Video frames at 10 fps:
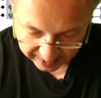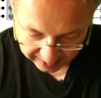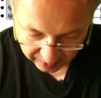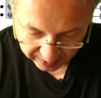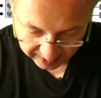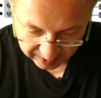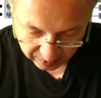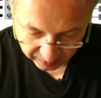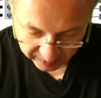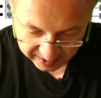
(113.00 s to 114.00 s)
I connect to
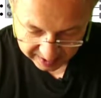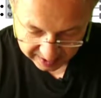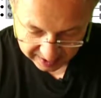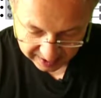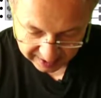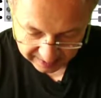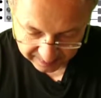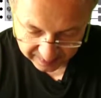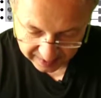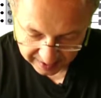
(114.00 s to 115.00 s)
VCC.
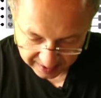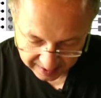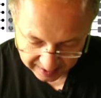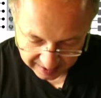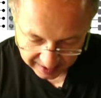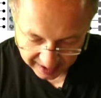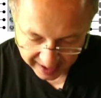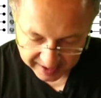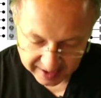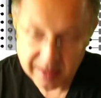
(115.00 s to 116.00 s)

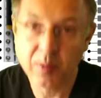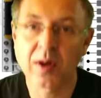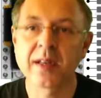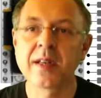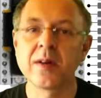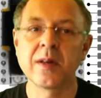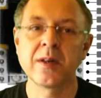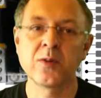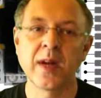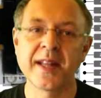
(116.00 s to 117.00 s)
And this one uh,
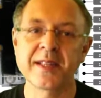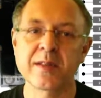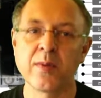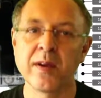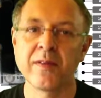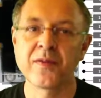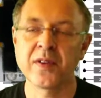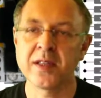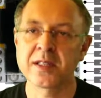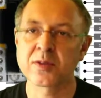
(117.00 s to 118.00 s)
runs with
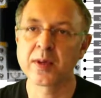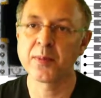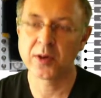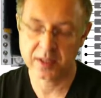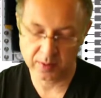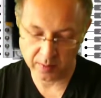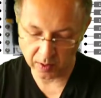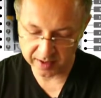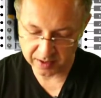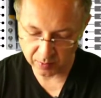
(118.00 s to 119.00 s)
uh, 3.3
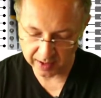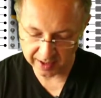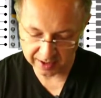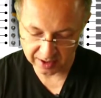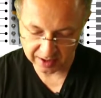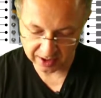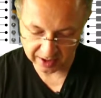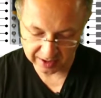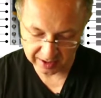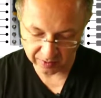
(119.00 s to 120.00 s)
volts, so we can
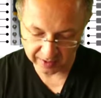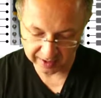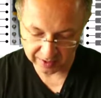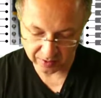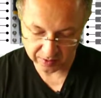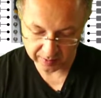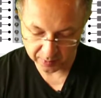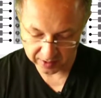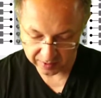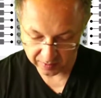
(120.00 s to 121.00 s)
just connect it to
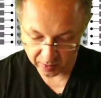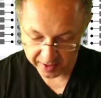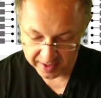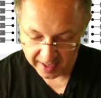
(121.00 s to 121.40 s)
3.3 volt.